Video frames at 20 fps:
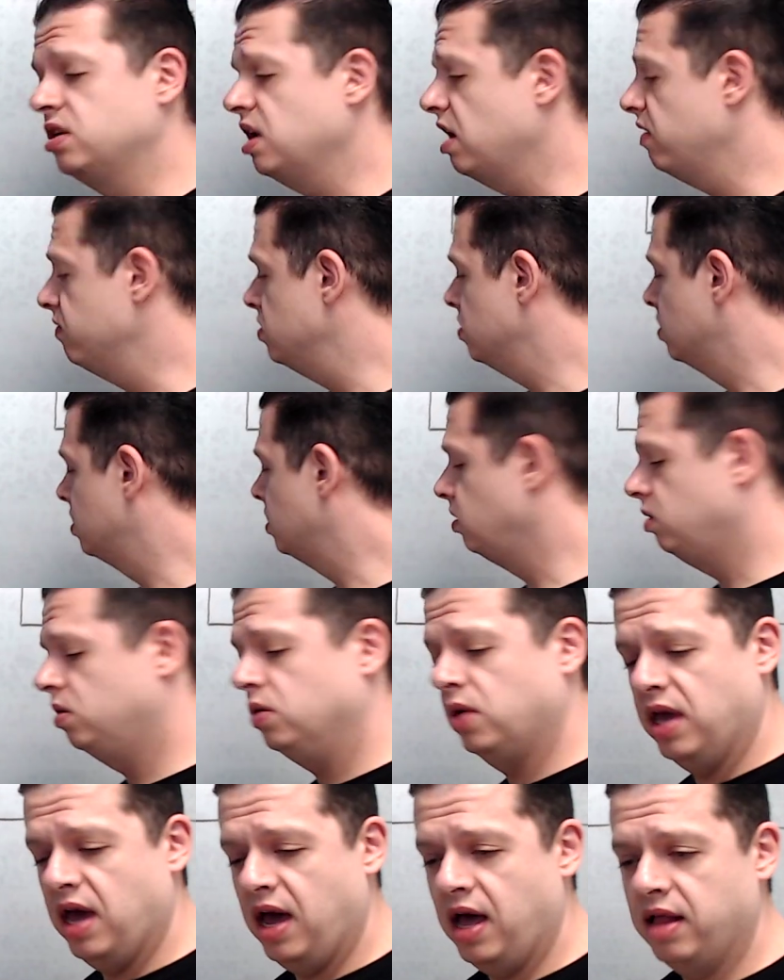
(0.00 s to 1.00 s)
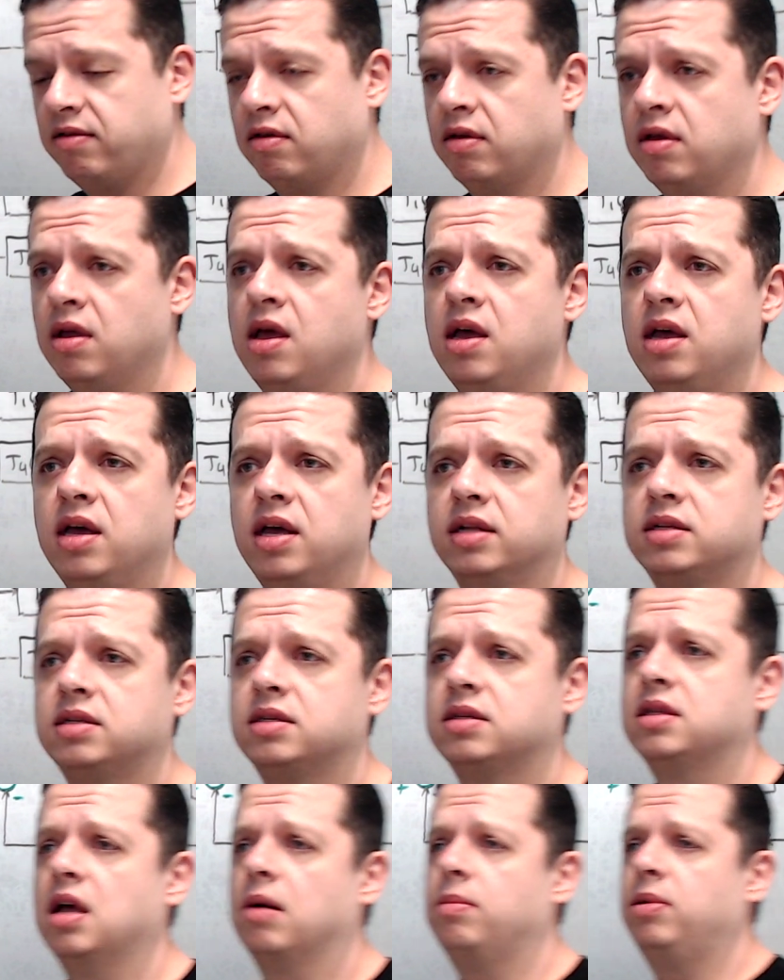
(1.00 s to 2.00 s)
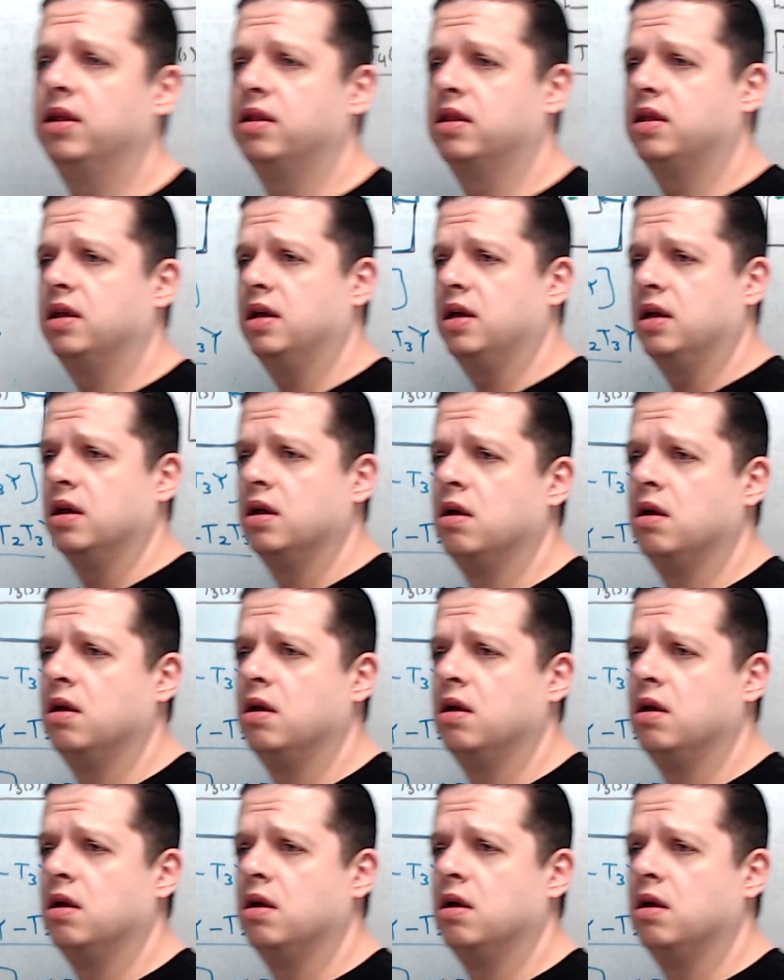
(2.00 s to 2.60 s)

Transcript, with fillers: Now you can look at its stability